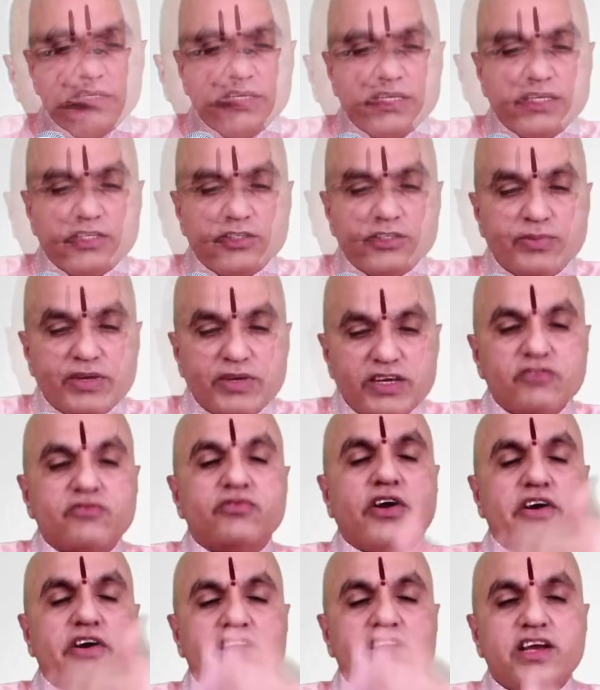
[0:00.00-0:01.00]
is being
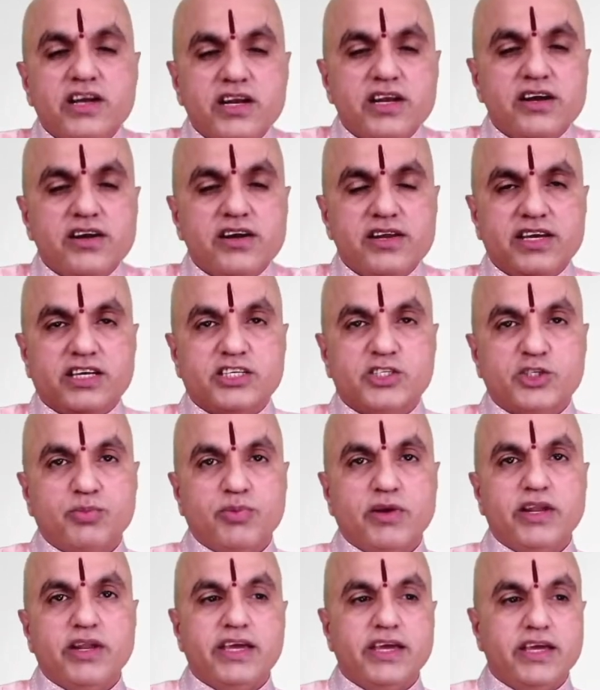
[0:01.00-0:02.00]
very clearly
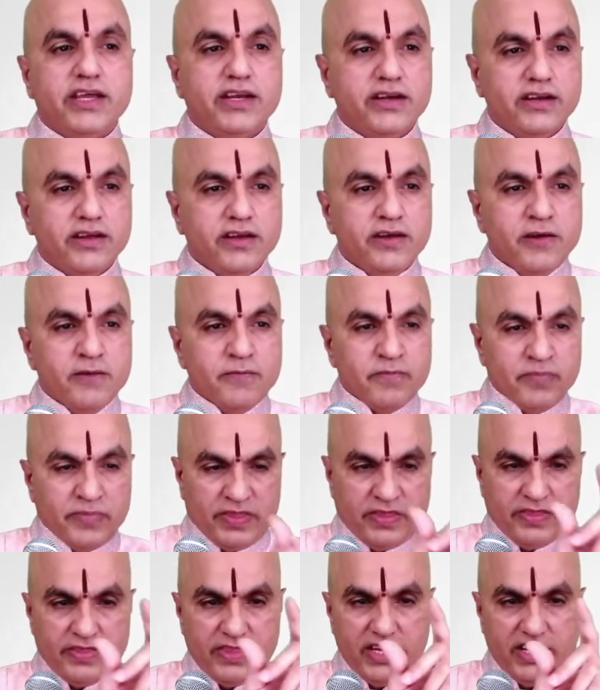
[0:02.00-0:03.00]
explained
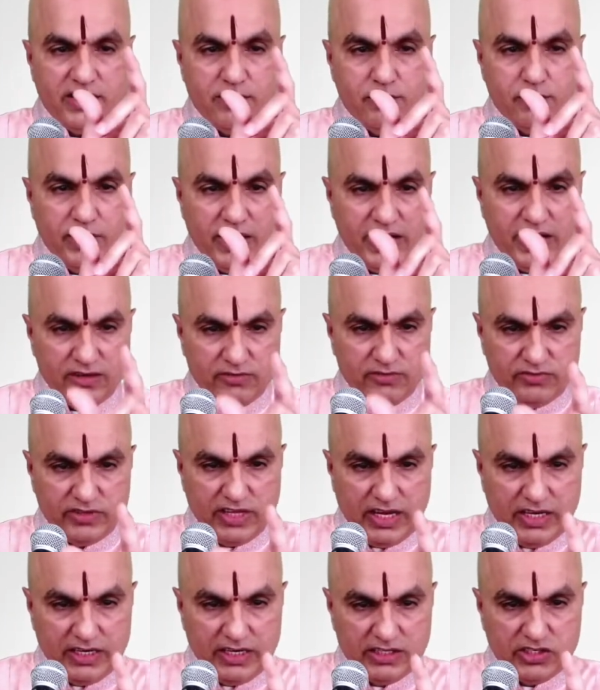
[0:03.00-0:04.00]
that a man of
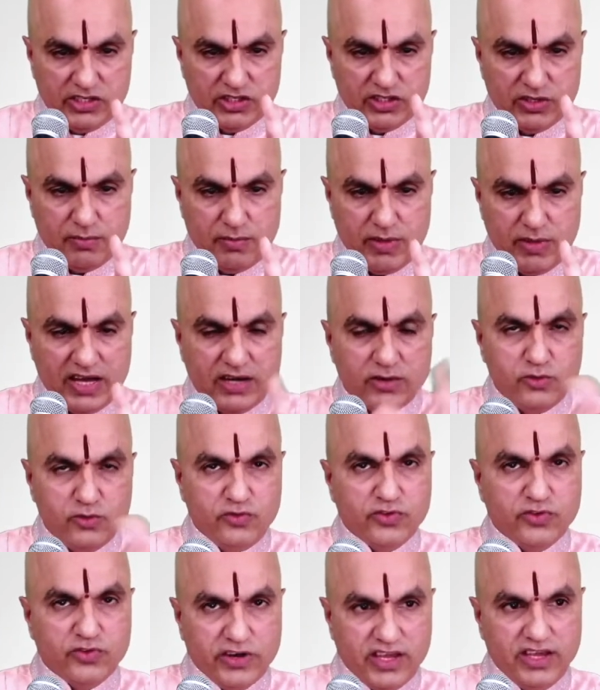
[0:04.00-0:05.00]
knowledge is a man who
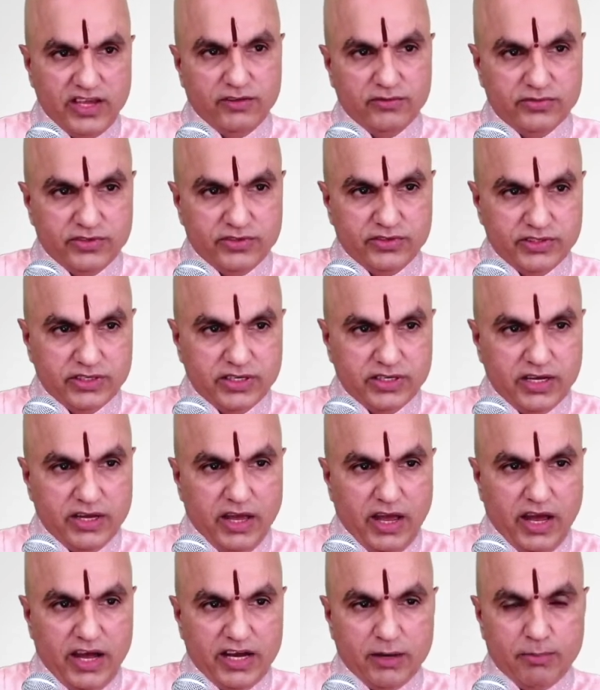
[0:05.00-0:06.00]
forgives.
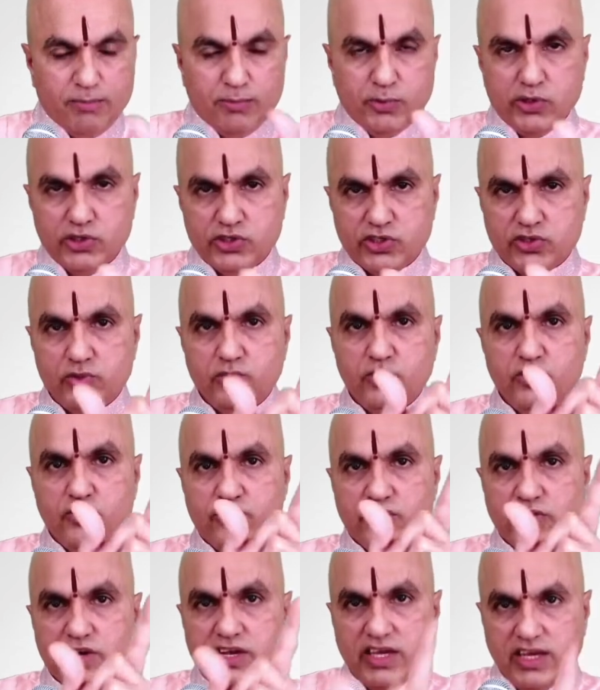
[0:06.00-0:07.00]
And a person who
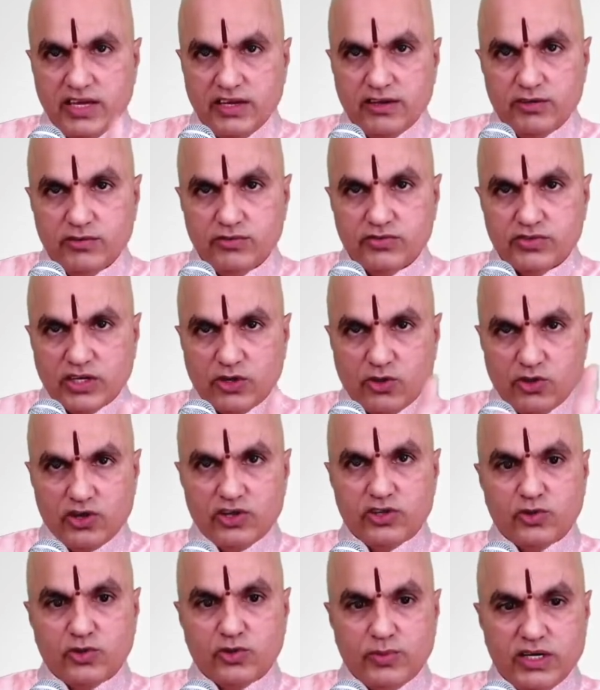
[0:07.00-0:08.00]
forgives,
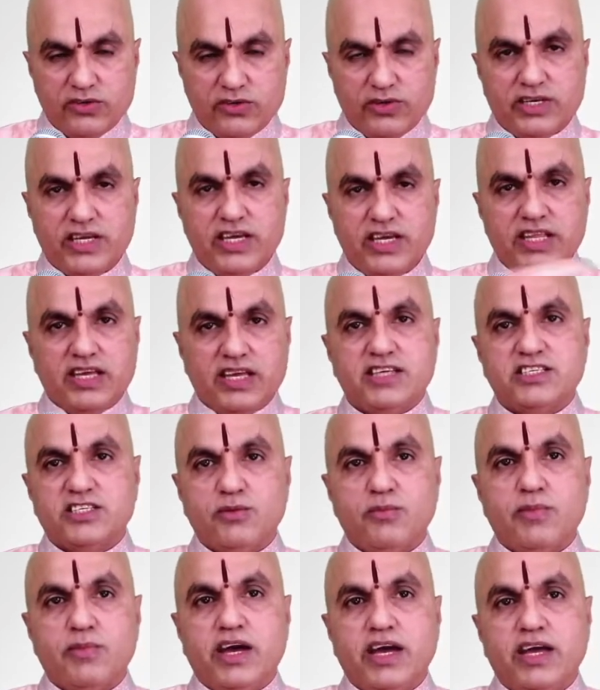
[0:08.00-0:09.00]
according to Bhagavad Gita, is a
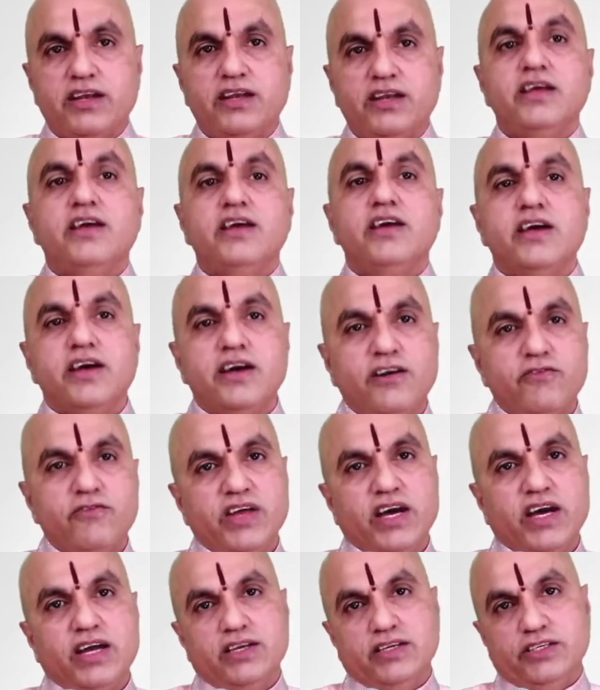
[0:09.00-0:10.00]
man of
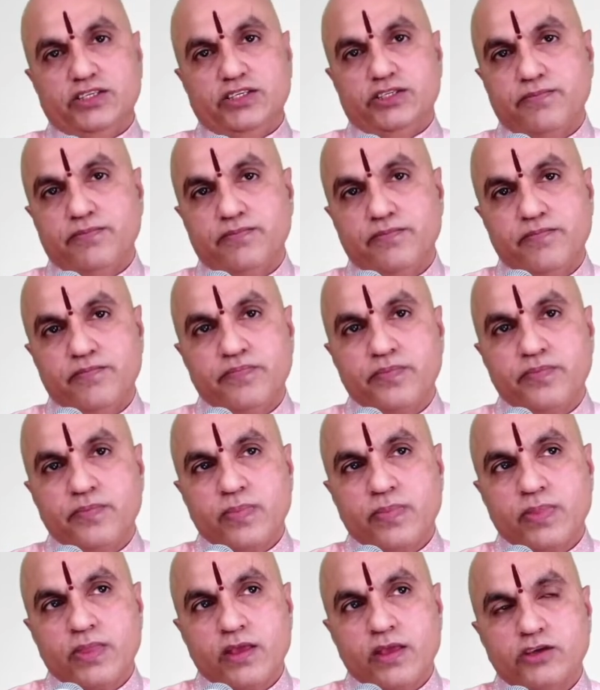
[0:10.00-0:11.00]
knowledge.
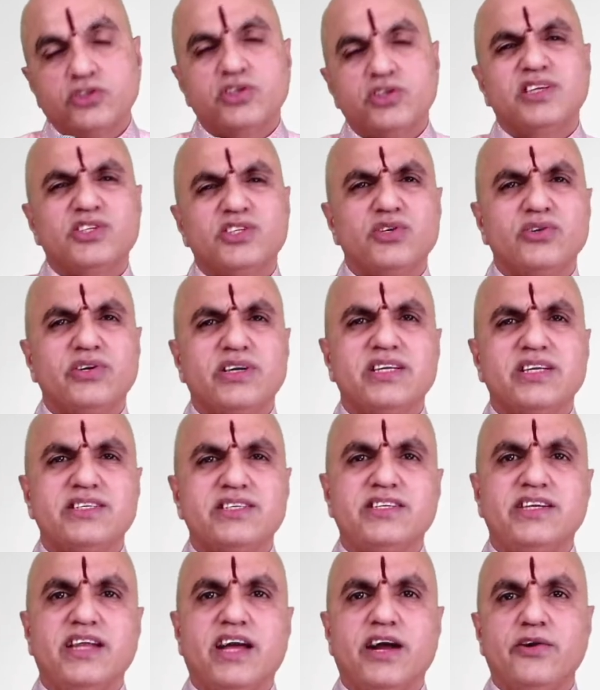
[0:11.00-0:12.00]
So let's look at a
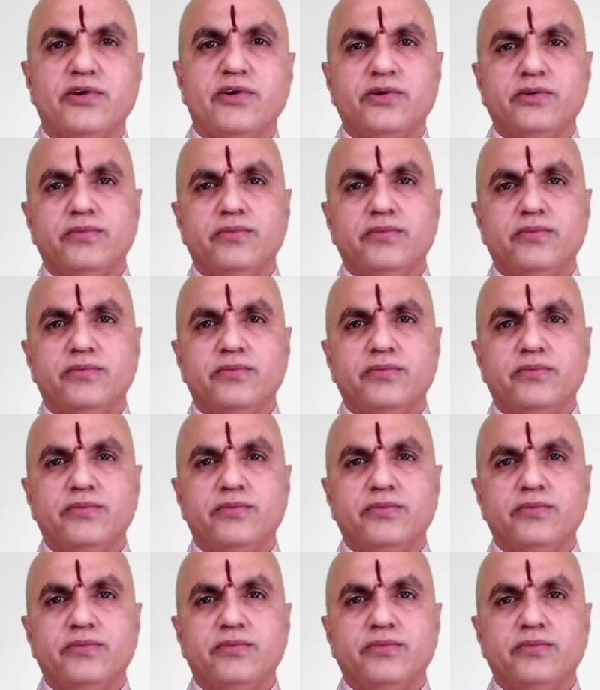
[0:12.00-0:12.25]
scenario.